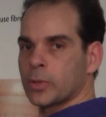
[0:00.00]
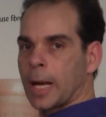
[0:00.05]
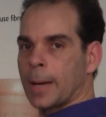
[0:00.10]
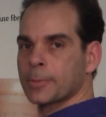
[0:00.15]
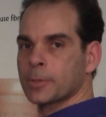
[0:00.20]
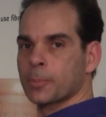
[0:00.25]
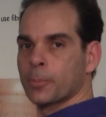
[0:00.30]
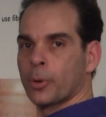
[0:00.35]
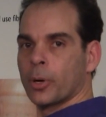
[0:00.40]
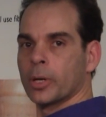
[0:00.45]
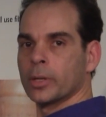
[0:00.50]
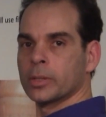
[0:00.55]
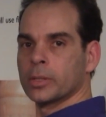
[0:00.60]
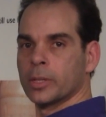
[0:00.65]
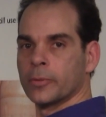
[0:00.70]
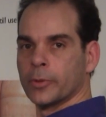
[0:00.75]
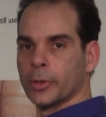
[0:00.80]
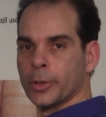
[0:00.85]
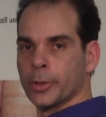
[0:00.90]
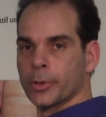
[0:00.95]
straps apart,
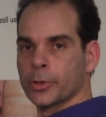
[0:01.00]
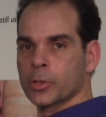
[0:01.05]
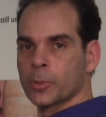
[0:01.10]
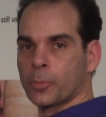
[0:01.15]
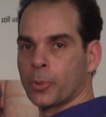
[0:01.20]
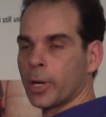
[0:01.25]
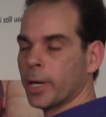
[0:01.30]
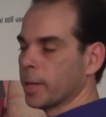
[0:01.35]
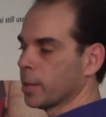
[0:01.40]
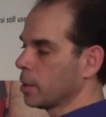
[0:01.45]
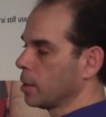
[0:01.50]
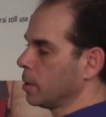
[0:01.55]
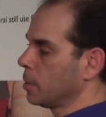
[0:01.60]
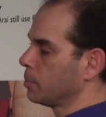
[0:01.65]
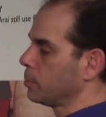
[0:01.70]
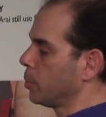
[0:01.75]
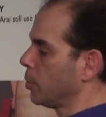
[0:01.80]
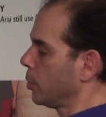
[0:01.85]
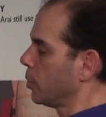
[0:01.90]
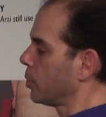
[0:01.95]
give your ears a break.
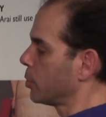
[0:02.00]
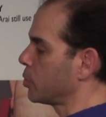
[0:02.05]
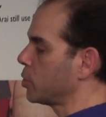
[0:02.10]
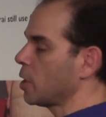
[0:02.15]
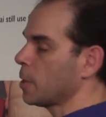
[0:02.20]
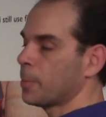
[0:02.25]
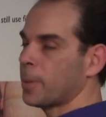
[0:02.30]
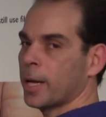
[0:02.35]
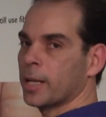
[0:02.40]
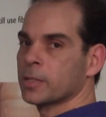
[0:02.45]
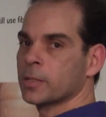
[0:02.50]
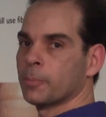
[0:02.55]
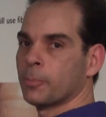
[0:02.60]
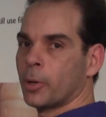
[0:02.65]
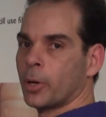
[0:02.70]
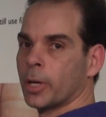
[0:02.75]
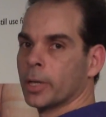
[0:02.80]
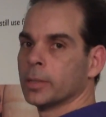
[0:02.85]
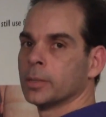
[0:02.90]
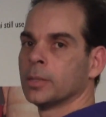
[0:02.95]
Pull those cheek pads
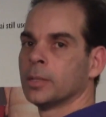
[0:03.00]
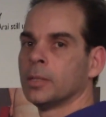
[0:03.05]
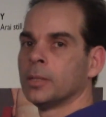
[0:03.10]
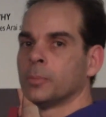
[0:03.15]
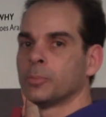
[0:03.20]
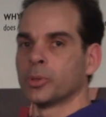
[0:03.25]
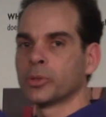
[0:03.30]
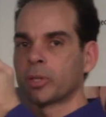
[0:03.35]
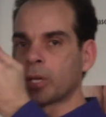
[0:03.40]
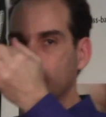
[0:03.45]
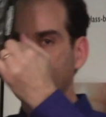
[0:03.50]
apart, put